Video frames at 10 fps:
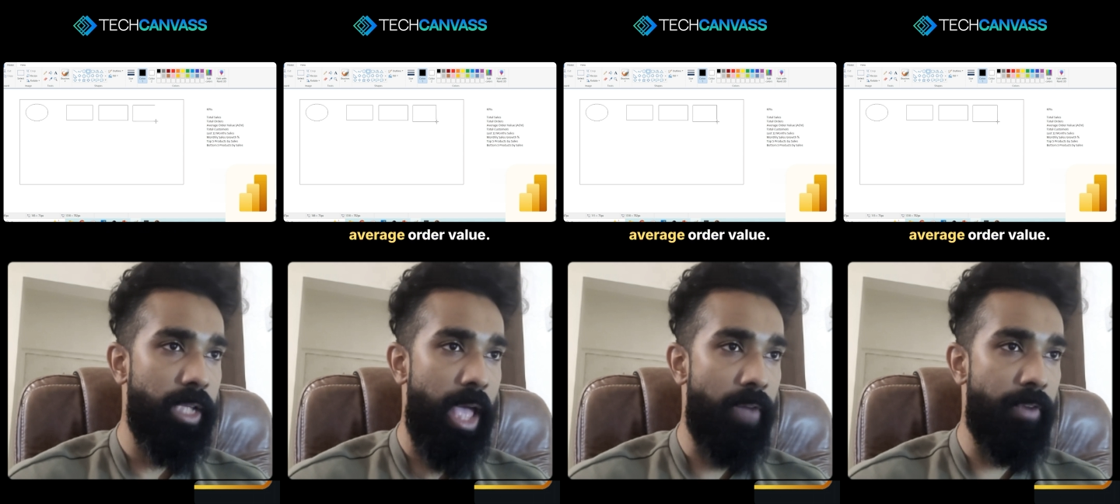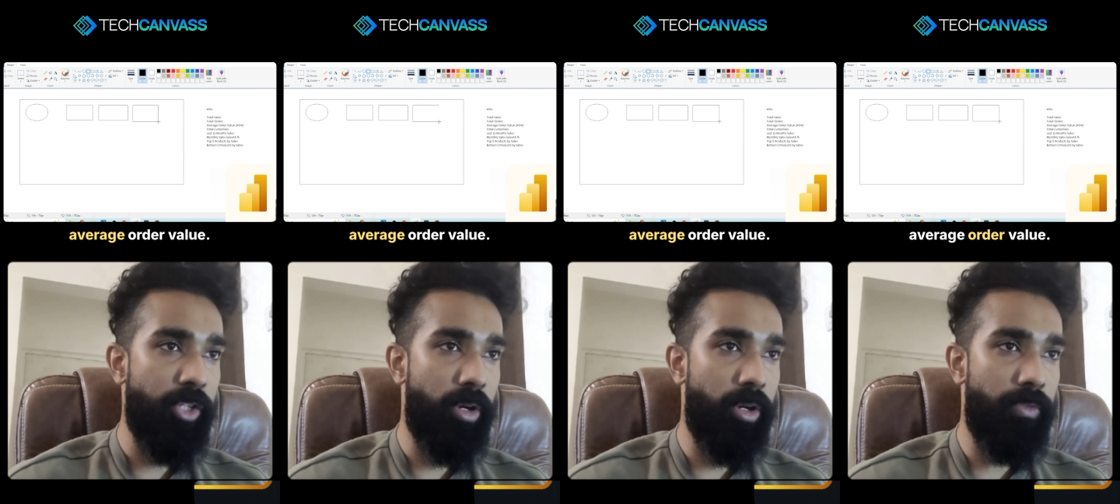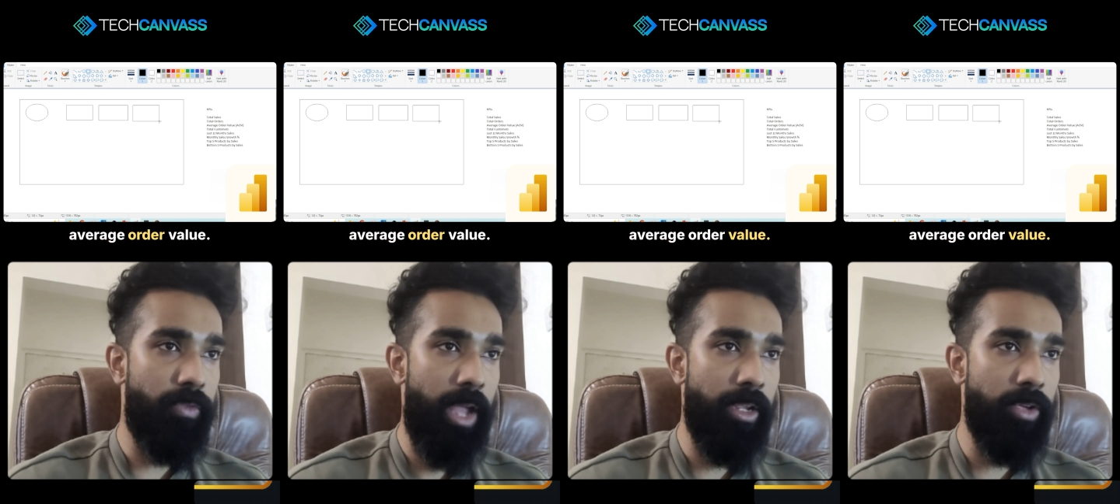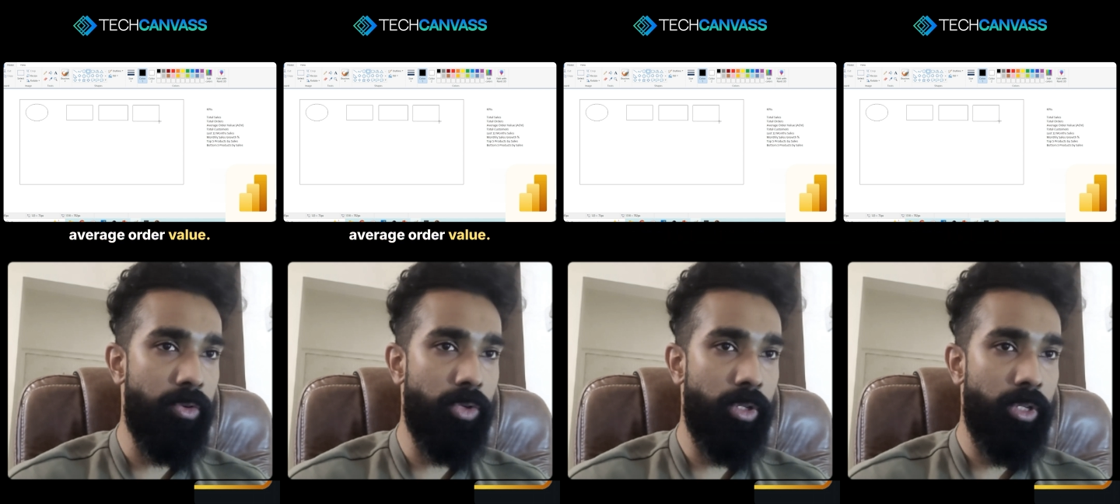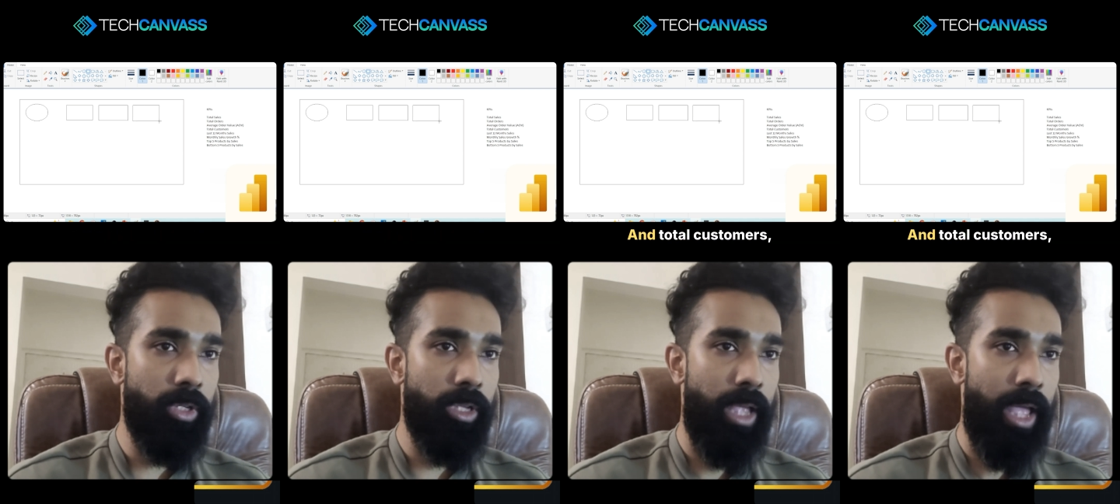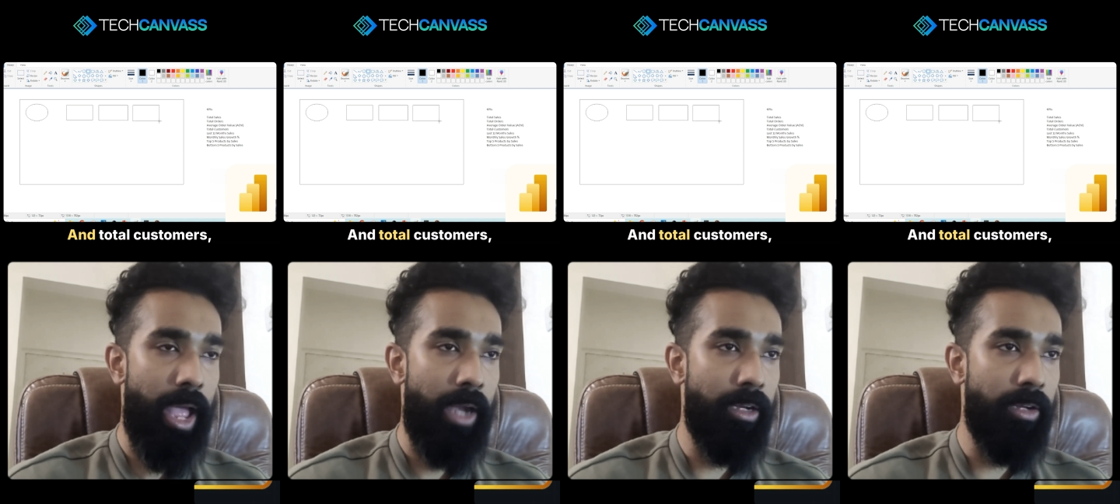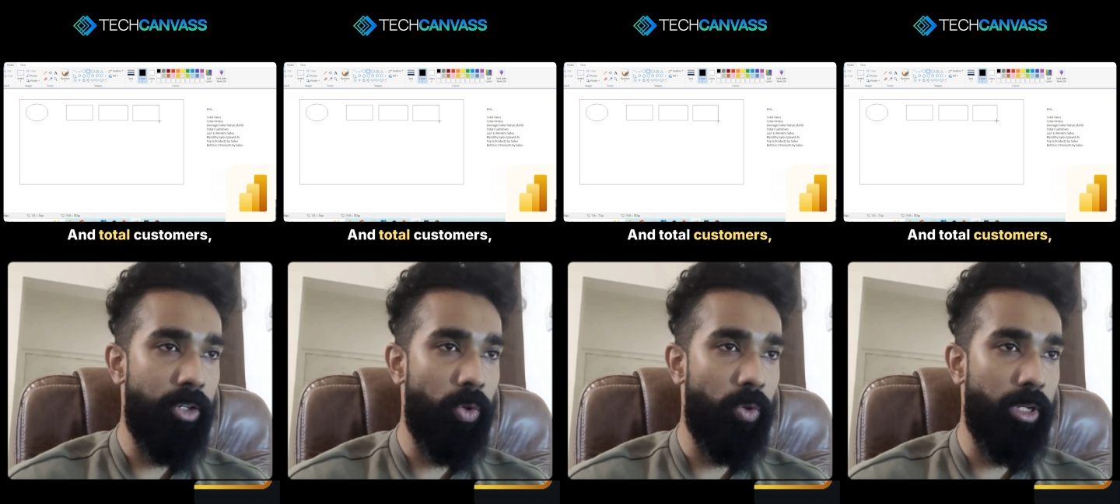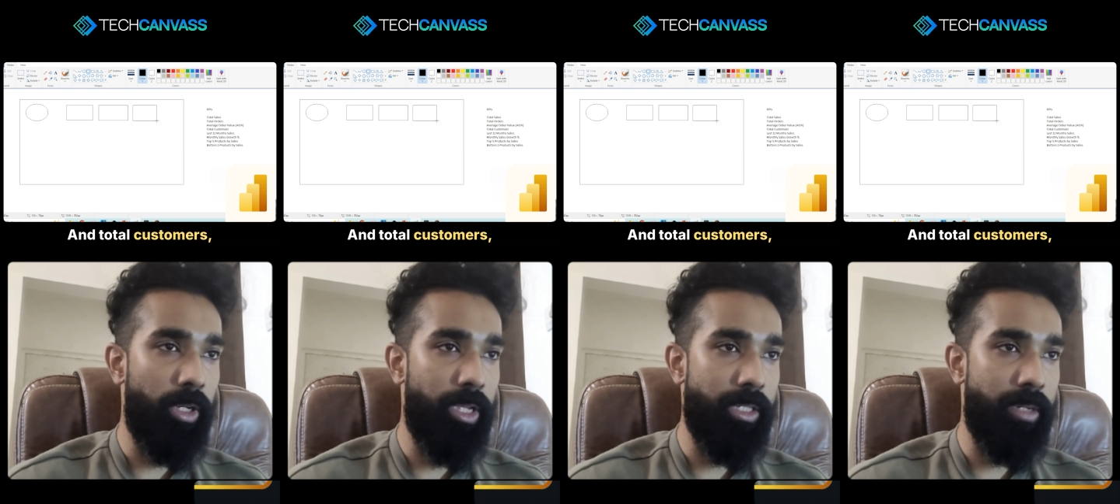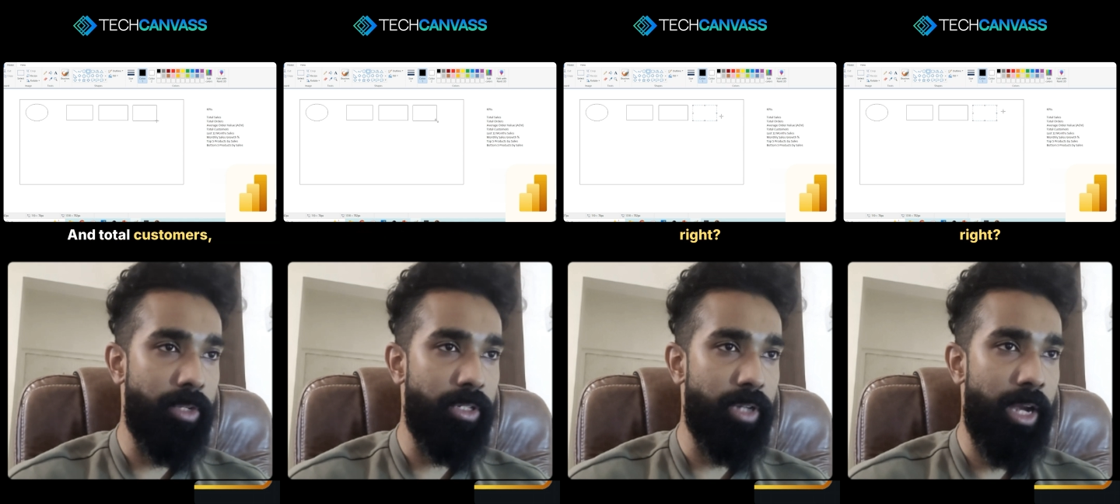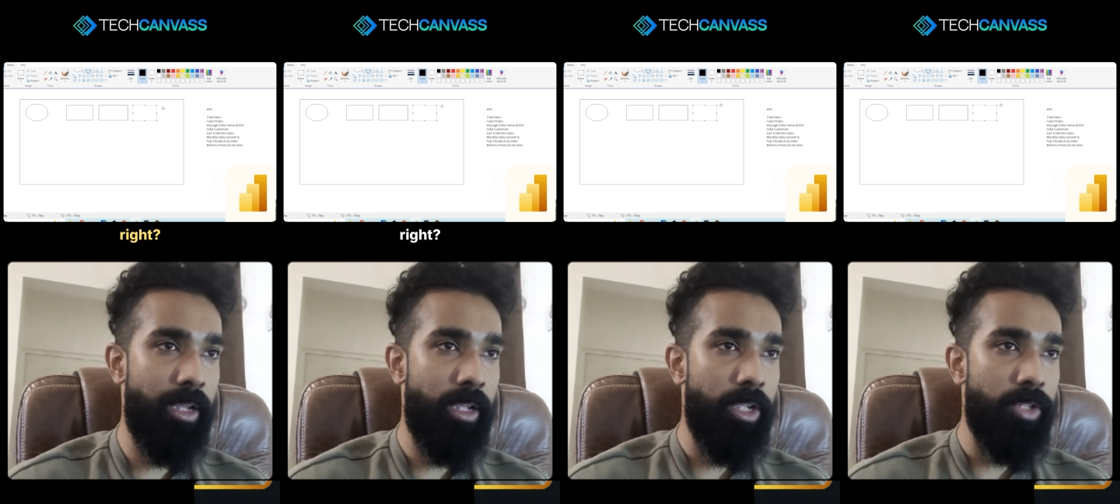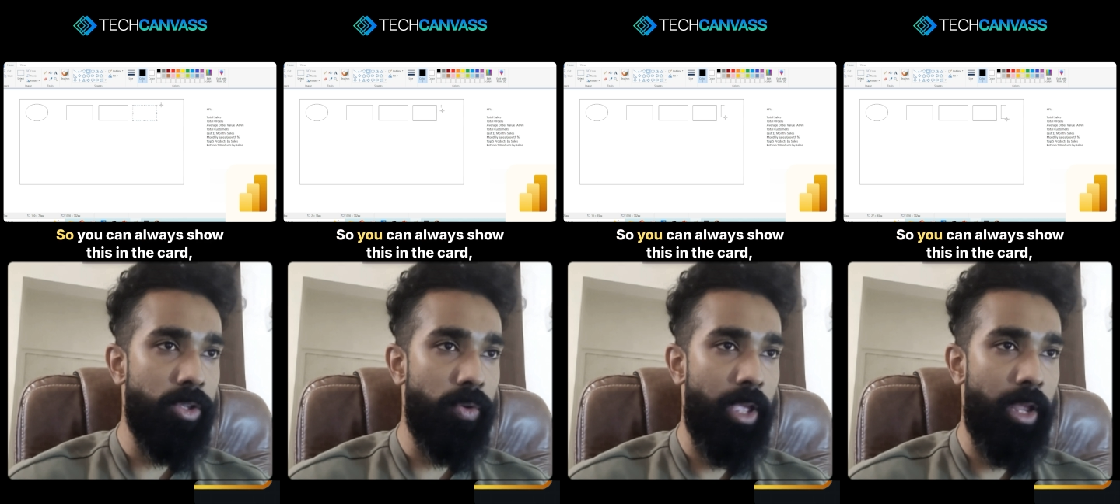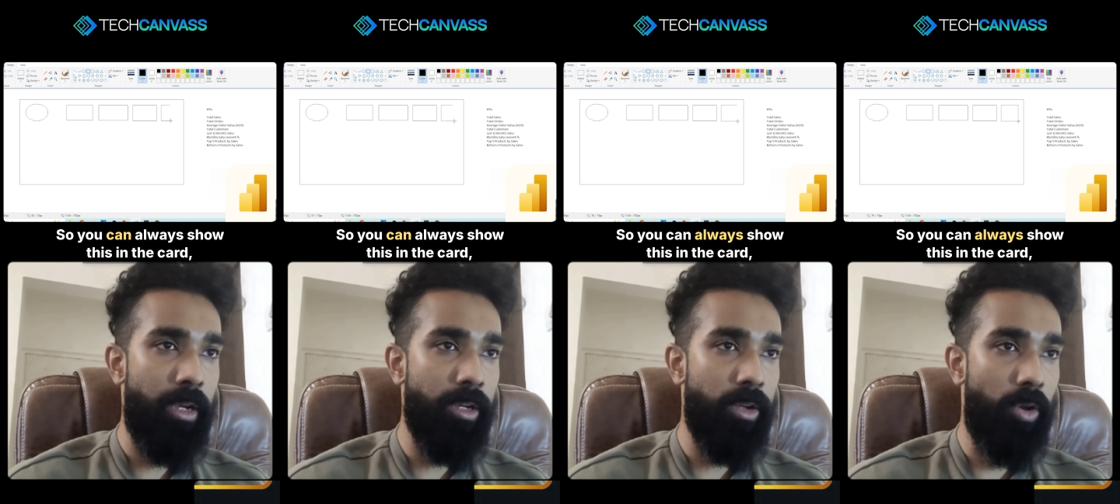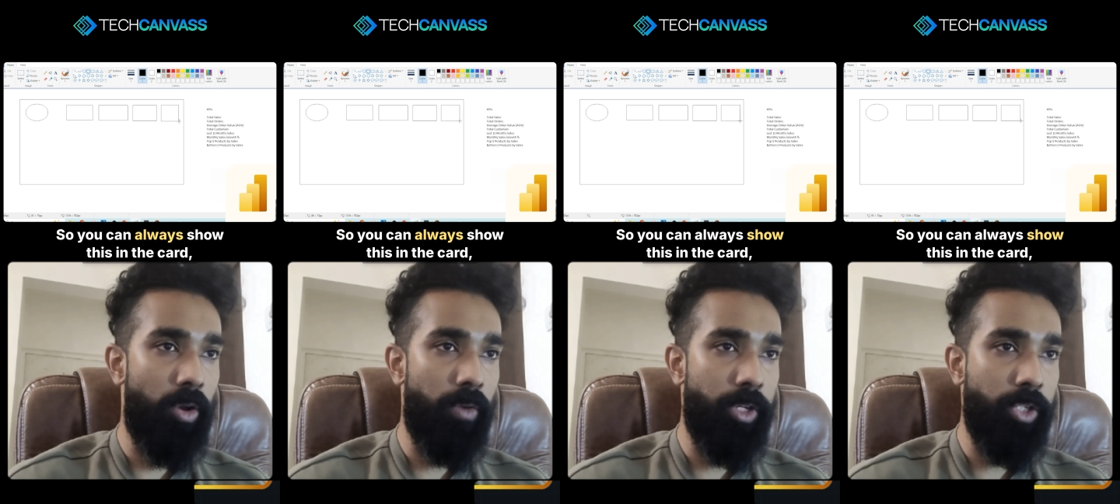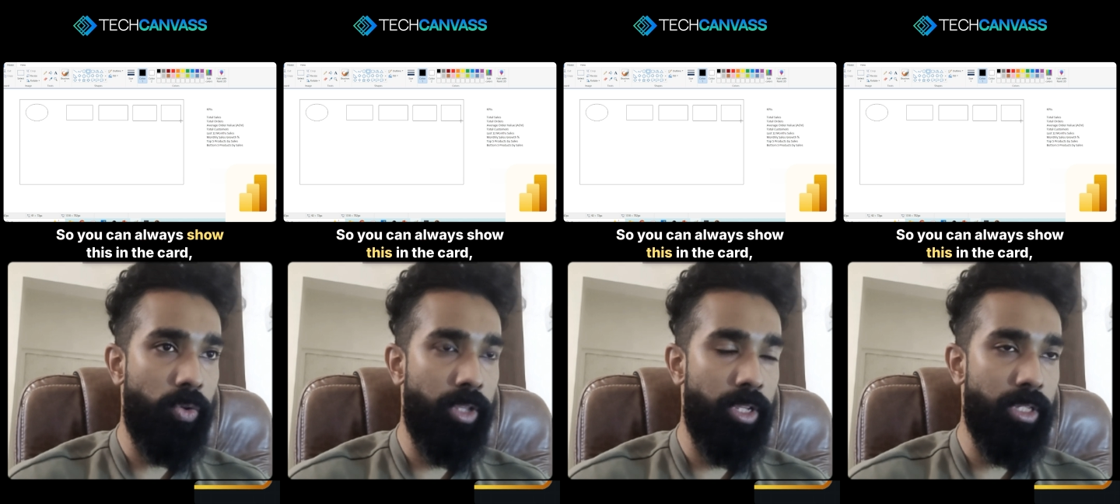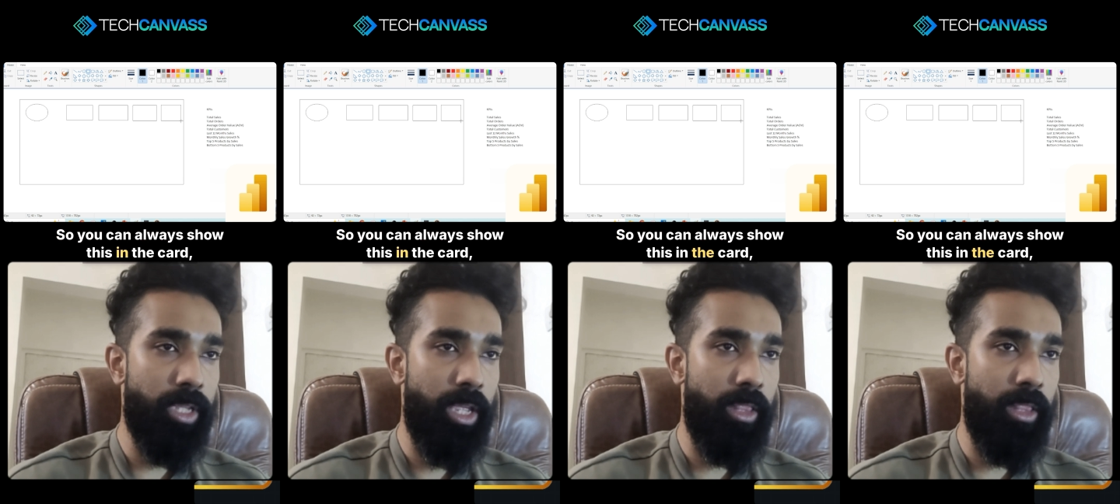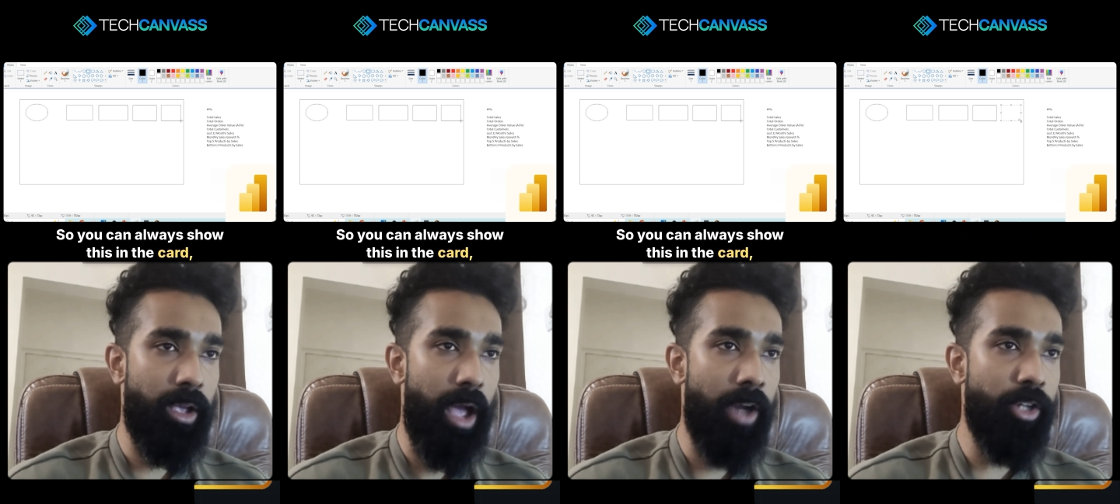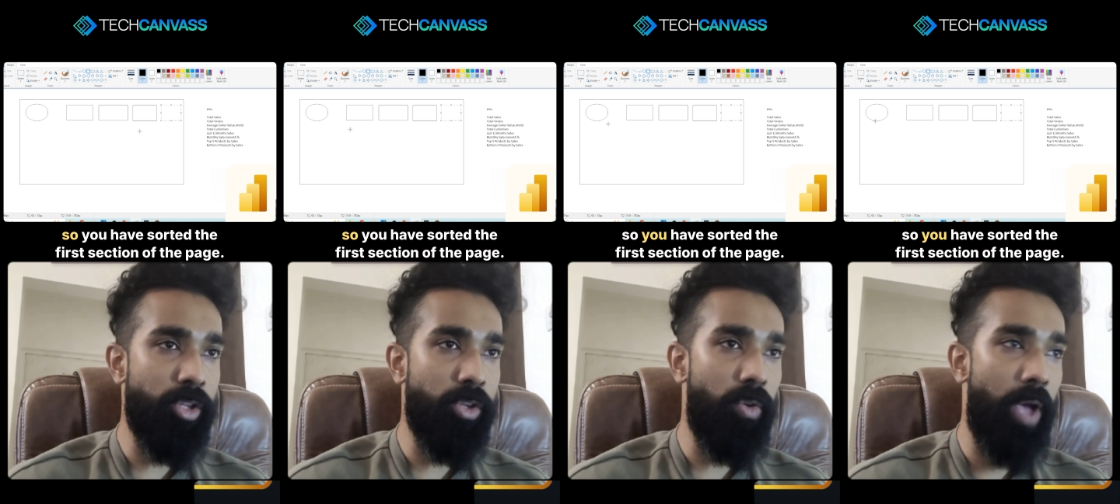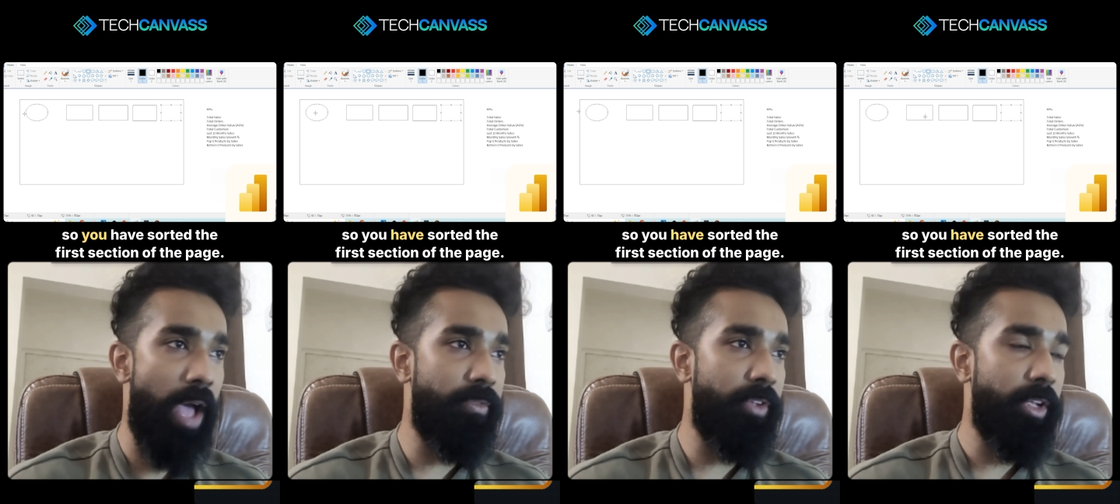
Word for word: average order value and total customers right so you can always show this in the card so you have